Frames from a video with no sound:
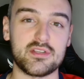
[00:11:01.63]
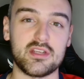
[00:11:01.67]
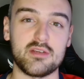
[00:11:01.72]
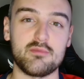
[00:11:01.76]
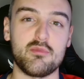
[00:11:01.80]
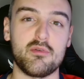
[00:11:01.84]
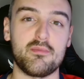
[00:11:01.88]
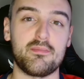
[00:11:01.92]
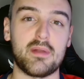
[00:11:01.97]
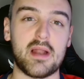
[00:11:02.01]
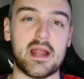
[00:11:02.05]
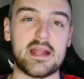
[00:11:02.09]
in
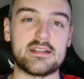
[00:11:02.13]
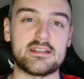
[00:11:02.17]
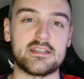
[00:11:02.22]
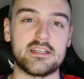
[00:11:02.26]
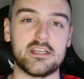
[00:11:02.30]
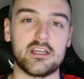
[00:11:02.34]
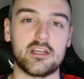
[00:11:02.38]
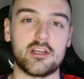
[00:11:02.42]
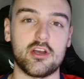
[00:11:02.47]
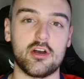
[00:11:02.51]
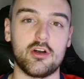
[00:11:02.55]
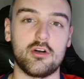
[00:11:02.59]
with plenty
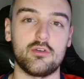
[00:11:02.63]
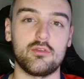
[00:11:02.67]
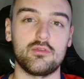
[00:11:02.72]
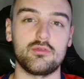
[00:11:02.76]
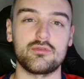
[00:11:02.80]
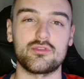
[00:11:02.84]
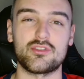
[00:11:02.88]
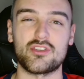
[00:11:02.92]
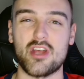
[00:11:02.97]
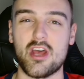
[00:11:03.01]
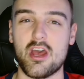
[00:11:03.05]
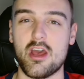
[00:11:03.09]
of
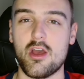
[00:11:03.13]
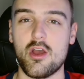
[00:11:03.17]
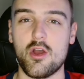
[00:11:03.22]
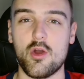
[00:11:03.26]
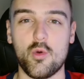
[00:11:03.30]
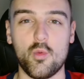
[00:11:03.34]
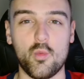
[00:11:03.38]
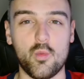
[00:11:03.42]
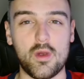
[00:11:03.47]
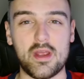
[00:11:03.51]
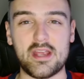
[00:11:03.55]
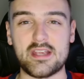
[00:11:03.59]
goals.
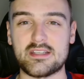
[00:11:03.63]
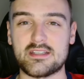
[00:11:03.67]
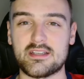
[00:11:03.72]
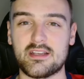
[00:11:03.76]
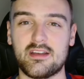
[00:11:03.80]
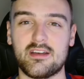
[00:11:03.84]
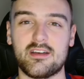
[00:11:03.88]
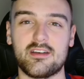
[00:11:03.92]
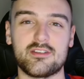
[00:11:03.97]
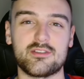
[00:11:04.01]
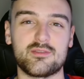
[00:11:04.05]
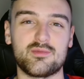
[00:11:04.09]

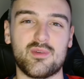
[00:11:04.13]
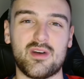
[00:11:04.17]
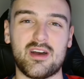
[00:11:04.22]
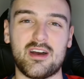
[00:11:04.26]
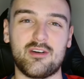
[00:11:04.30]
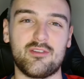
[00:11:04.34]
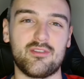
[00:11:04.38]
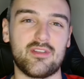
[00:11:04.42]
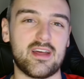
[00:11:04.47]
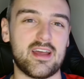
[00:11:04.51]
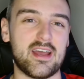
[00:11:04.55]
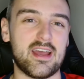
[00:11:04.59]
Wissa as
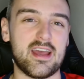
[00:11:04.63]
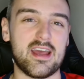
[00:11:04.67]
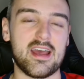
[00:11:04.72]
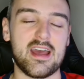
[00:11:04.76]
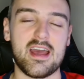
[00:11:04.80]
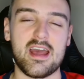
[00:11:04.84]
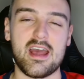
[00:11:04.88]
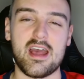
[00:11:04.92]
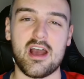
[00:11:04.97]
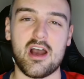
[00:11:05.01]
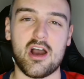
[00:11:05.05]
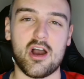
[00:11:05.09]
well there.
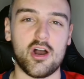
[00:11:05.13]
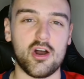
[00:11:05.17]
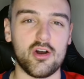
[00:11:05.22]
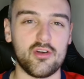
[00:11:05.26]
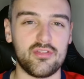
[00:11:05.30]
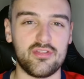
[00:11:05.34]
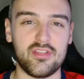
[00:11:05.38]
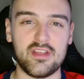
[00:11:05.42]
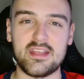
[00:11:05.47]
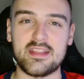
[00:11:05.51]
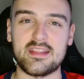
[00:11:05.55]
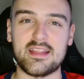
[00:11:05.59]
I
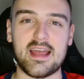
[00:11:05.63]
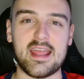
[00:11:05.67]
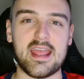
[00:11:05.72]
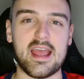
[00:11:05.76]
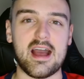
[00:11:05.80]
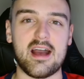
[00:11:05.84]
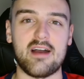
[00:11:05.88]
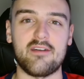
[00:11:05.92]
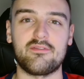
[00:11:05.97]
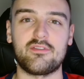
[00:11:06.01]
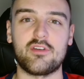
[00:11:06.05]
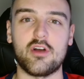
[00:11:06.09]
think they
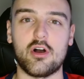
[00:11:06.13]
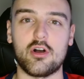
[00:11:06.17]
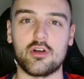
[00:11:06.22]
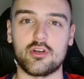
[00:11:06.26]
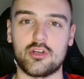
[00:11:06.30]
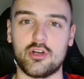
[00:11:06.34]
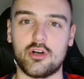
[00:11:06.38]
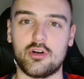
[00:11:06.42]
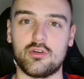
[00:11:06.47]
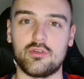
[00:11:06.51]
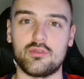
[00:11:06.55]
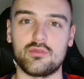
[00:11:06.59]
have got
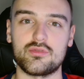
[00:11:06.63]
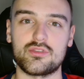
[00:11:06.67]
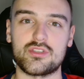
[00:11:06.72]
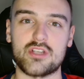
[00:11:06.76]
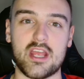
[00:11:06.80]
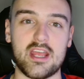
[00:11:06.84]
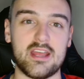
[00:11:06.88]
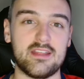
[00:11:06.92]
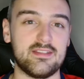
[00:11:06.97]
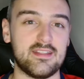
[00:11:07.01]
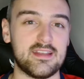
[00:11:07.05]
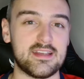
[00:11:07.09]
goals
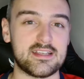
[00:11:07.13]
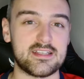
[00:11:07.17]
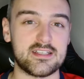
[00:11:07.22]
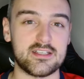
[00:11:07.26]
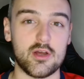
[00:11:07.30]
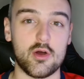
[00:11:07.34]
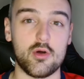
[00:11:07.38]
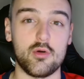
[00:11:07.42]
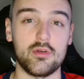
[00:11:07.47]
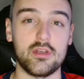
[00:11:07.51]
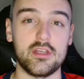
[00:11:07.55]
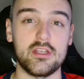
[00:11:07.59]
in this
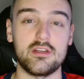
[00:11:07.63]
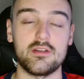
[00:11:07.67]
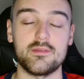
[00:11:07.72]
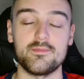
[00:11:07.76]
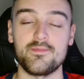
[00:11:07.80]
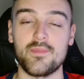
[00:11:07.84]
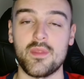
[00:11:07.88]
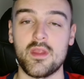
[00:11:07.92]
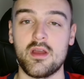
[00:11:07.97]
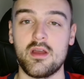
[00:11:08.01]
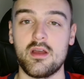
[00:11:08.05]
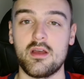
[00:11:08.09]
side.
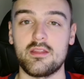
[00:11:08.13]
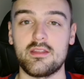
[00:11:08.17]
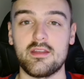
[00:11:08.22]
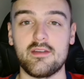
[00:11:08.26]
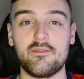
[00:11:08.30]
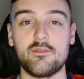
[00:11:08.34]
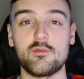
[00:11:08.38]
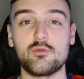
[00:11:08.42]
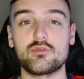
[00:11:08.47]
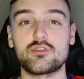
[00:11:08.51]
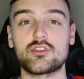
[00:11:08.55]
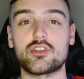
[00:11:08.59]
They've
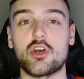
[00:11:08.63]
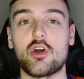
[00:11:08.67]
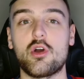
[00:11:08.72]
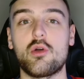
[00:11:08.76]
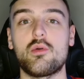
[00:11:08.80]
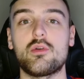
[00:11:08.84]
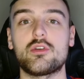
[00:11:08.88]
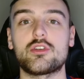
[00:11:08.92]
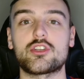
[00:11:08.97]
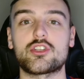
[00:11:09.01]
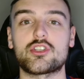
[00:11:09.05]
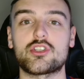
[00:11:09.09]

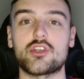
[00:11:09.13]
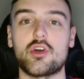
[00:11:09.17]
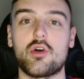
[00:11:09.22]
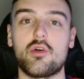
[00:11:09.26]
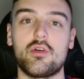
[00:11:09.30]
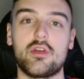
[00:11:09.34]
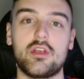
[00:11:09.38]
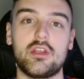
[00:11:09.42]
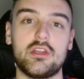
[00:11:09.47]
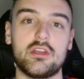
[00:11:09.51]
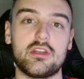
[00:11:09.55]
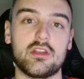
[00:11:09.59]
also
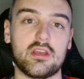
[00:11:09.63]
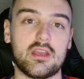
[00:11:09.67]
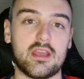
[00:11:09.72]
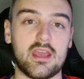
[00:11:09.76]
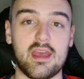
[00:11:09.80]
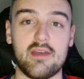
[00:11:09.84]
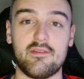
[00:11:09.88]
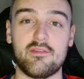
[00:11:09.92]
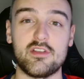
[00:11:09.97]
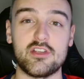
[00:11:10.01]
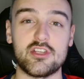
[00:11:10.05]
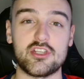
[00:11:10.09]
signed
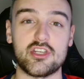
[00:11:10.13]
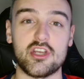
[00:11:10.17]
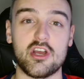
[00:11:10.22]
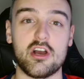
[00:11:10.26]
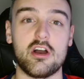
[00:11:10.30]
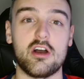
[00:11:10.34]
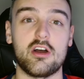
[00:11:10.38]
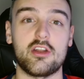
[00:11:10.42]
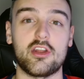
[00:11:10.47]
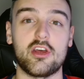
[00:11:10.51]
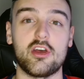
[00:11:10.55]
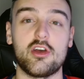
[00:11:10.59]
Kevin
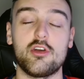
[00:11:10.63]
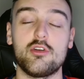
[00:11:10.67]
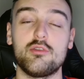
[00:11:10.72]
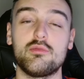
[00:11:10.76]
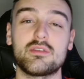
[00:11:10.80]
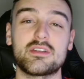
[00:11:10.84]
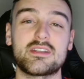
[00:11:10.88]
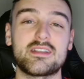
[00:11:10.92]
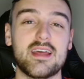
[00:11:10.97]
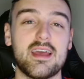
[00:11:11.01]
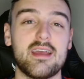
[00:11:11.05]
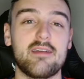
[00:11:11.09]
Schade, who
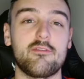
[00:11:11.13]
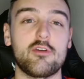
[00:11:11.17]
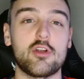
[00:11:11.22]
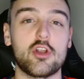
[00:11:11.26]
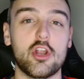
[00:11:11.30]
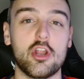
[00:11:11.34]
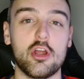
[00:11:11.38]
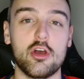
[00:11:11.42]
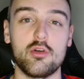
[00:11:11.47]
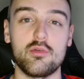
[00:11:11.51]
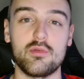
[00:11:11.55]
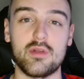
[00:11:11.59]
was there on
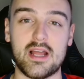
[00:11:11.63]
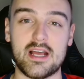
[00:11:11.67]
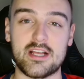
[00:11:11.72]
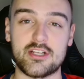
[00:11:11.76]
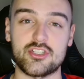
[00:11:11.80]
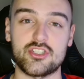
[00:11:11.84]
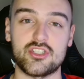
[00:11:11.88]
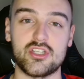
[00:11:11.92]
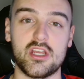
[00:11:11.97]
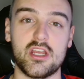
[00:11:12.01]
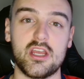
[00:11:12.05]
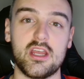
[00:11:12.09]
loan
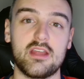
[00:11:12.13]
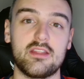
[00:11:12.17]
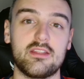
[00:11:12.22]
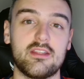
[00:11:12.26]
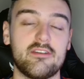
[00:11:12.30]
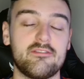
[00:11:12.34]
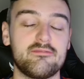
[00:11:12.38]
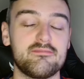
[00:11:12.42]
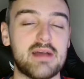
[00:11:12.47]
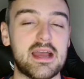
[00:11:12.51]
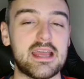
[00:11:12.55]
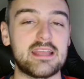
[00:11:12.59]
last year.
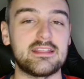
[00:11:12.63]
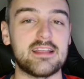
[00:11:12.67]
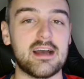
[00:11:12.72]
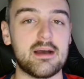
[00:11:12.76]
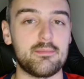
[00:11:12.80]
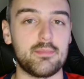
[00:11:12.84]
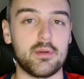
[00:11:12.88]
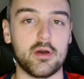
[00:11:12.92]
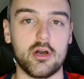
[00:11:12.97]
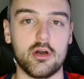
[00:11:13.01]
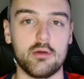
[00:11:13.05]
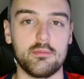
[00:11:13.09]
They've made that
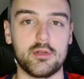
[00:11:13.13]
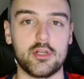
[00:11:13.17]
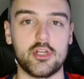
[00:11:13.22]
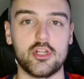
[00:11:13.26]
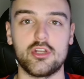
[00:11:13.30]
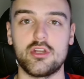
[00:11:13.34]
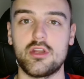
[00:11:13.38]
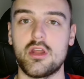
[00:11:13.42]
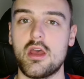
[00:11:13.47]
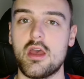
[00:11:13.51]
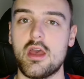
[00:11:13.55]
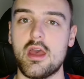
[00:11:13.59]

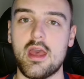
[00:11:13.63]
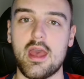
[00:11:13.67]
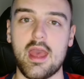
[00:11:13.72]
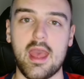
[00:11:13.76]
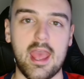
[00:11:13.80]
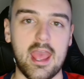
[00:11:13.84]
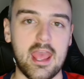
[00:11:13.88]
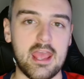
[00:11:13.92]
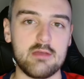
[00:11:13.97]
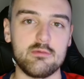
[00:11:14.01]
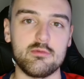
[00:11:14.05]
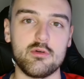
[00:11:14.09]
permanent.
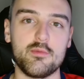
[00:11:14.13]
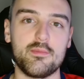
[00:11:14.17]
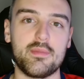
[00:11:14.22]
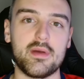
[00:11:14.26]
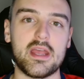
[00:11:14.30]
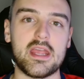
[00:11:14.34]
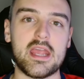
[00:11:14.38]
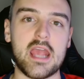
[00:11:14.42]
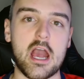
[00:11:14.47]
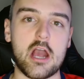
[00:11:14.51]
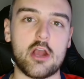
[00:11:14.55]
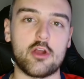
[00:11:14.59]
He will
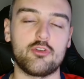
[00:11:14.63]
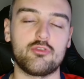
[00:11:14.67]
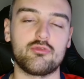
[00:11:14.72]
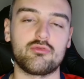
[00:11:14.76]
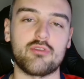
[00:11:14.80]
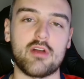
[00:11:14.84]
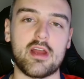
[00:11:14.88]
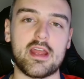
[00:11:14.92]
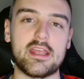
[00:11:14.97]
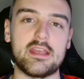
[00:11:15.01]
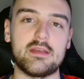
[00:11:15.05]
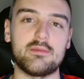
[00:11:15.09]
be a
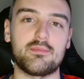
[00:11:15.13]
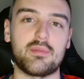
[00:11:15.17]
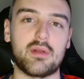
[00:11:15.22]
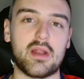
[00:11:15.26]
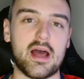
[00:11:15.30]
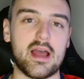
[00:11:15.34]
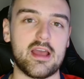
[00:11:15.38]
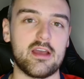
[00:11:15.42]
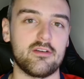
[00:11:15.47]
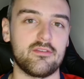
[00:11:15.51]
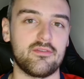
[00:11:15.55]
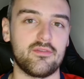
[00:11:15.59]
great
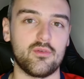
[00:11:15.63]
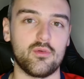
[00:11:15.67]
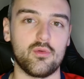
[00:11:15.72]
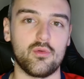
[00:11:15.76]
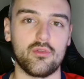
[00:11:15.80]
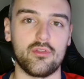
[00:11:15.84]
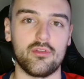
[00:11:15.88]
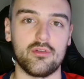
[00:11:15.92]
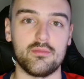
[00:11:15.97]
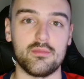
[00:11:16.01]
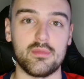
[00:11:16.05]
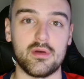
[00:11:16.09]
player for
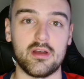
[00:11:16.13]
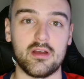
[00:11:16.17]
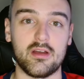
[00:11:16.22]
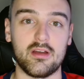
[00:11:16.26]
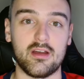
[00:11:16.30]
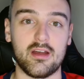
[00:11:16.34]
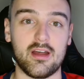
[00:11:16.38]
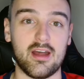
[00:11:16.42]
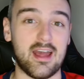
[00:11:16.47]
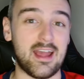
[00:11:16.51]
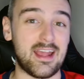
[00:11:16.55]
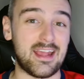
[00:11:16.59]
them
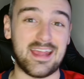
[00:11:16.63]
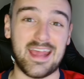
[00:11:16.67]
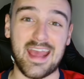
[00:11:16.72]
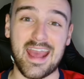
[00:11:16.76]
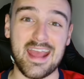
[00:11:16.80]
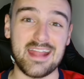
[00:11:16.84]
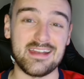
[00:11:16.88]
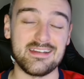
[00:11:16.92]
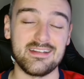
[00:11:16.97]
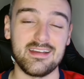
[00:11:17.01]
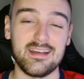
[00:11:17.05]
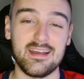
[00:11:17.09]

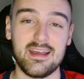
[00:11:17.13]
again.